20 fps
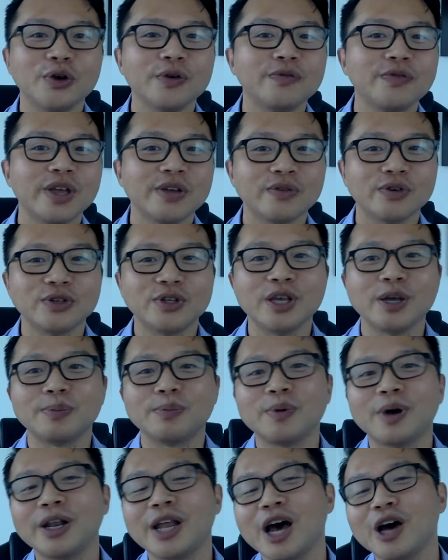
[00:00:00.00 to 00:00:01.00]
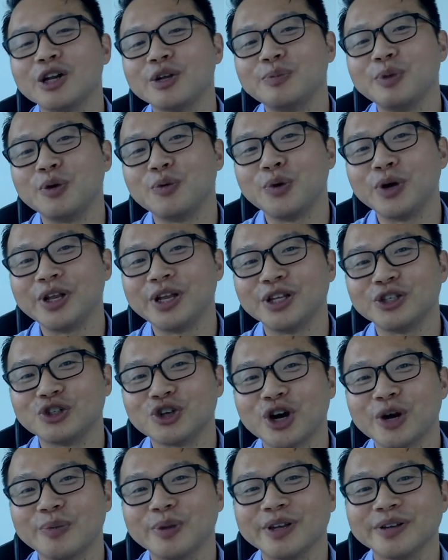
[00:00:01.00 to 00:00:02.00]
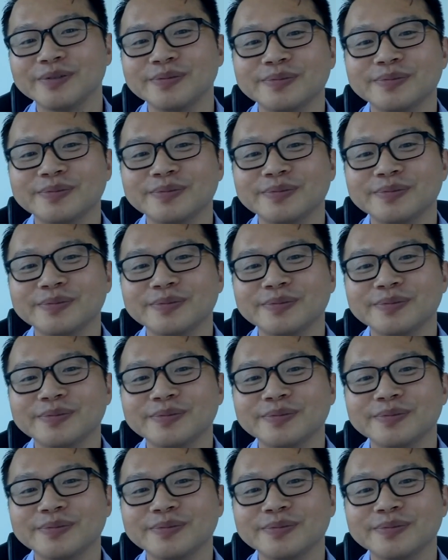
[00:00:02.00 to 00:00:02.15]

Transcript: favorite tip on how to be witty and charming.